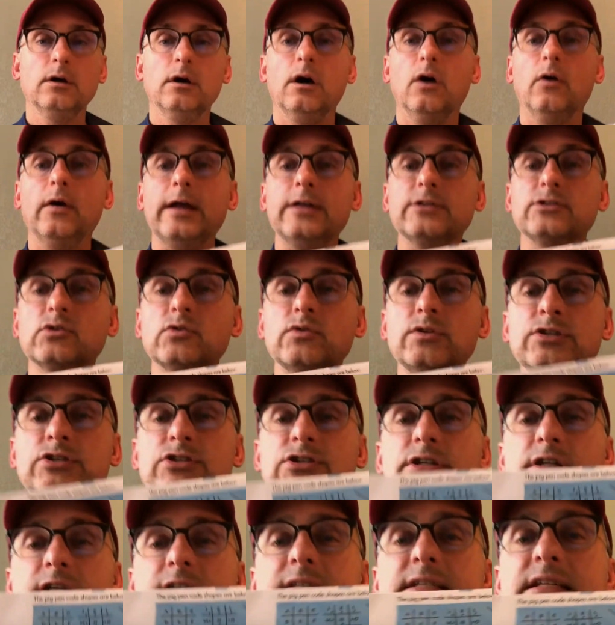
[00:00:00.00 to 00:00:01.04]
All right, so this
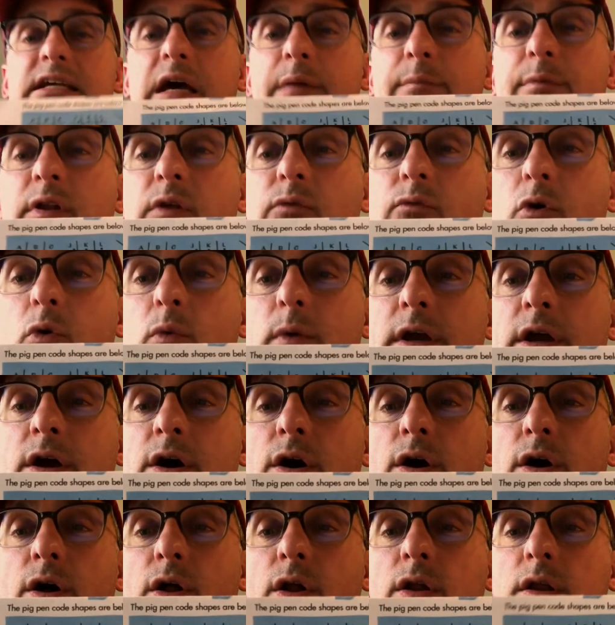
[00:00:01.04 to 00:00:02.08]
is an example of what we
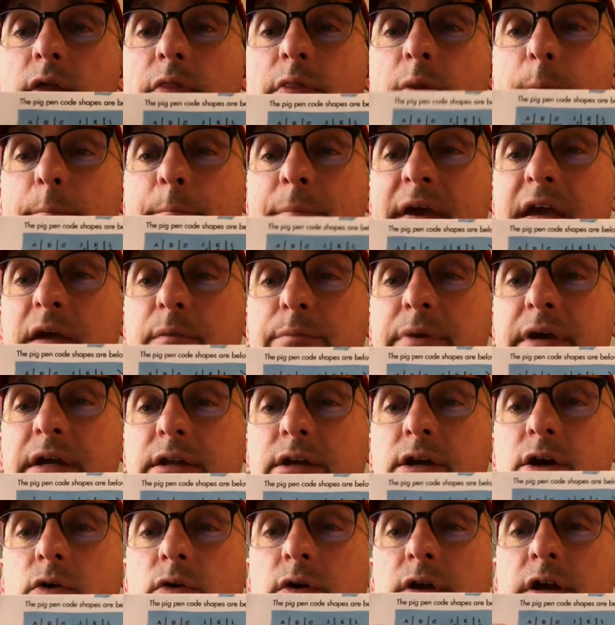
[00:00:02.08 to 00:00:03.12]
call the
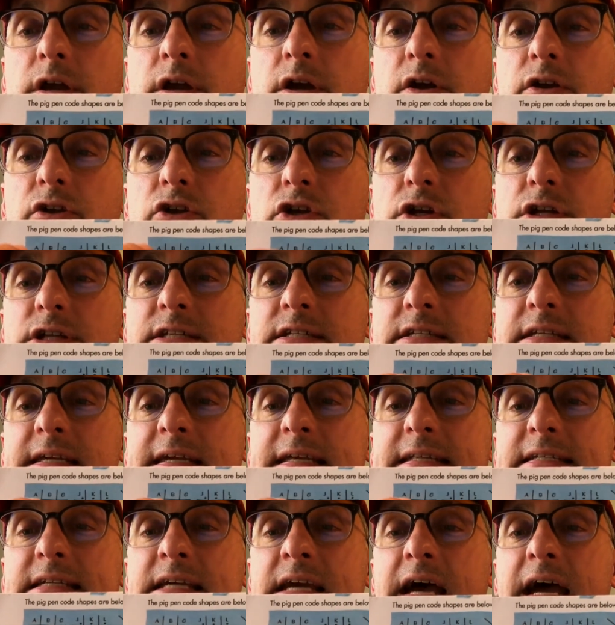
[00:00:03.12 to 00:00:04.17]
K-2nd code here, and you can see
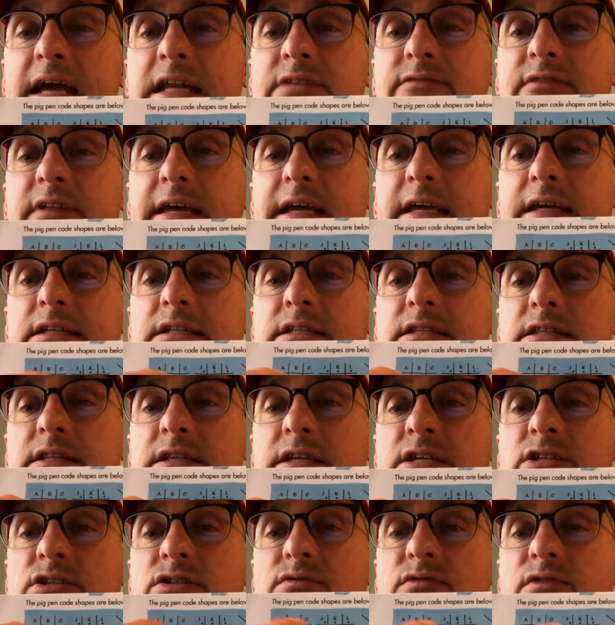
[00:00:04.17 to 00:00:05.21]
it's kind of like
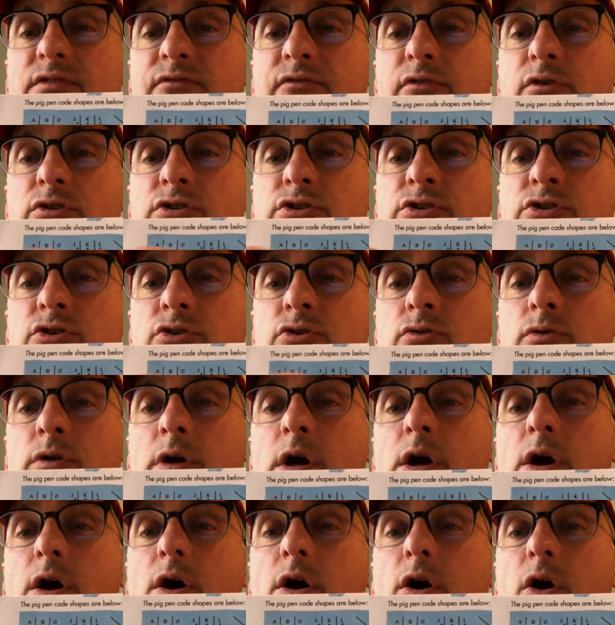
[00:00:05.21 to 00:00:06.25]
the first two
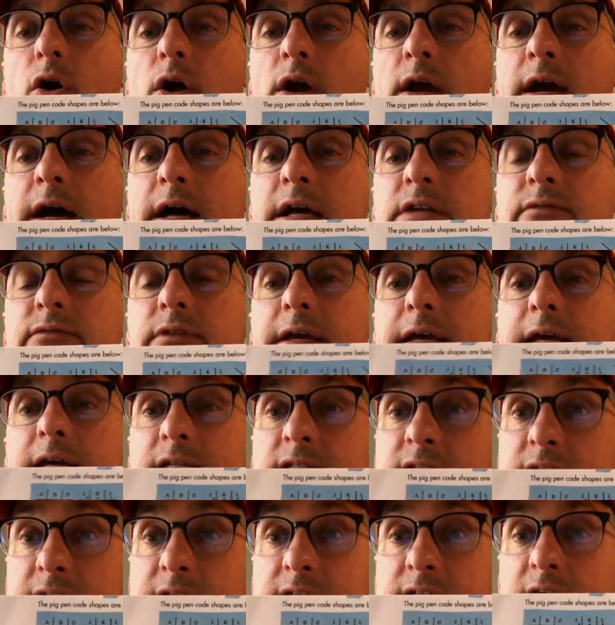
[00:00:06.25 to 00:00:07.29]
are kind of like a
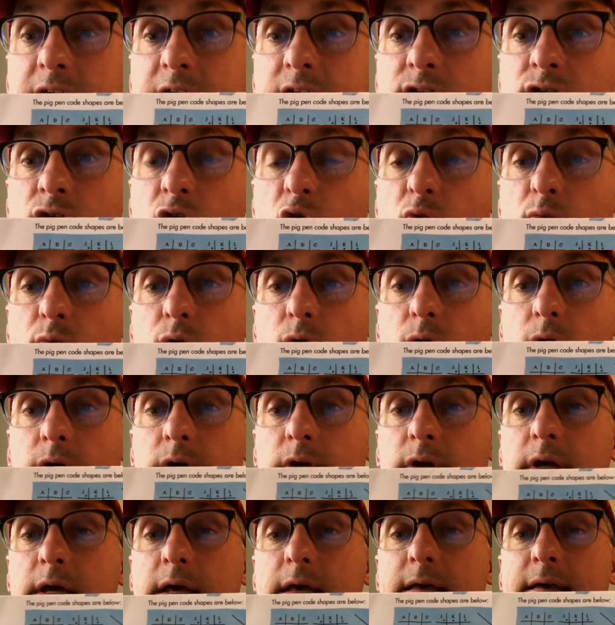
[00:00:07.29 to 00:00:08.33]
tic-tac-toe
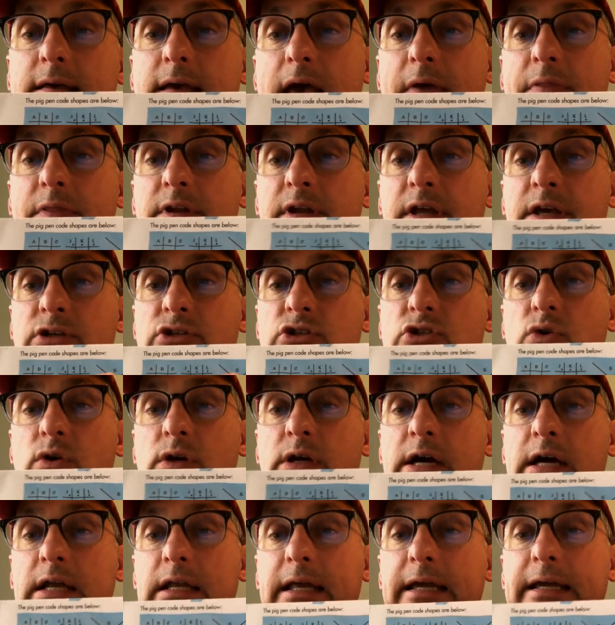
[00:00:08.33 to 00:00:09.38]
board, and the next two are
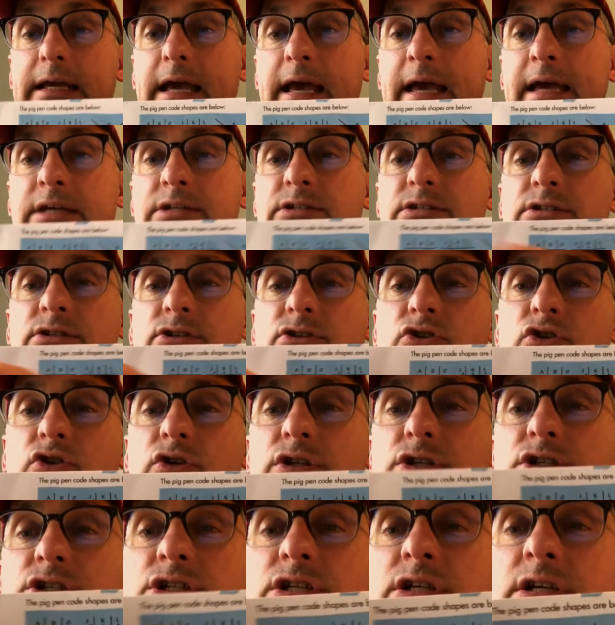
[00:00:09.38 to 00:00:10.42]
kind of like X's, and you
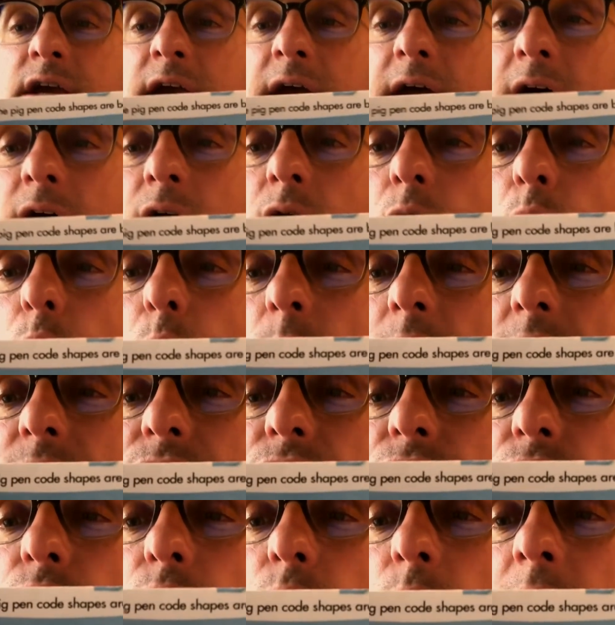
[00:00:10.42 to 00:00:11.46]
can see how
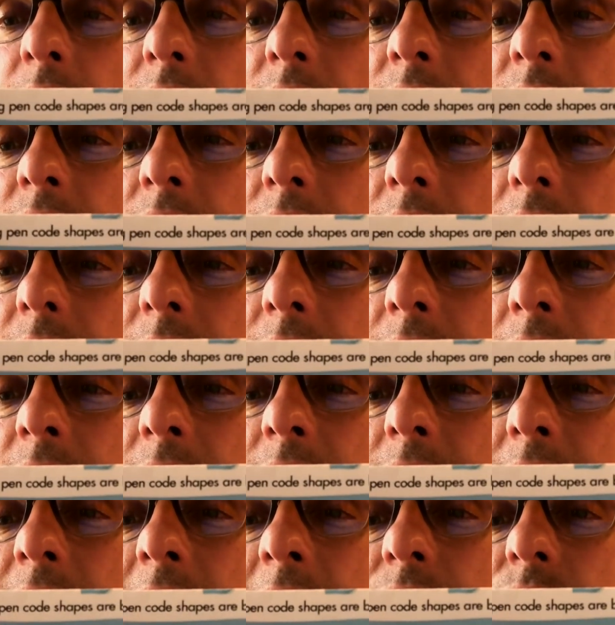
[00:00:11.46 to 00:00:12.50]
we've written
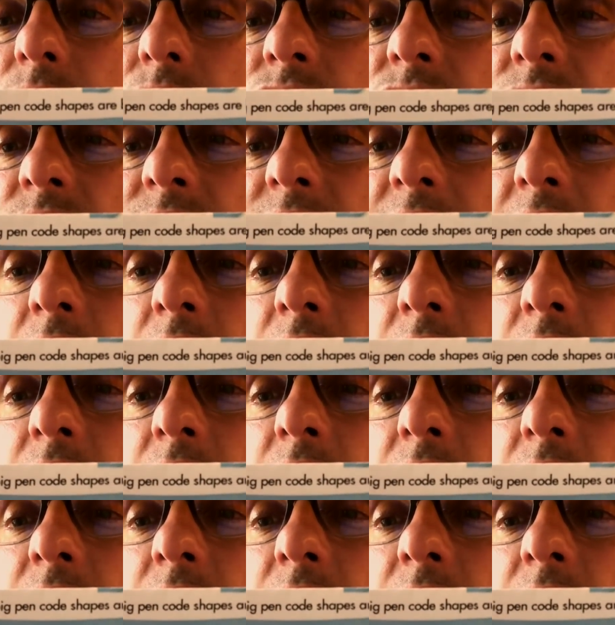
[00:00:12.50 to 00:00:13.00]
letters of the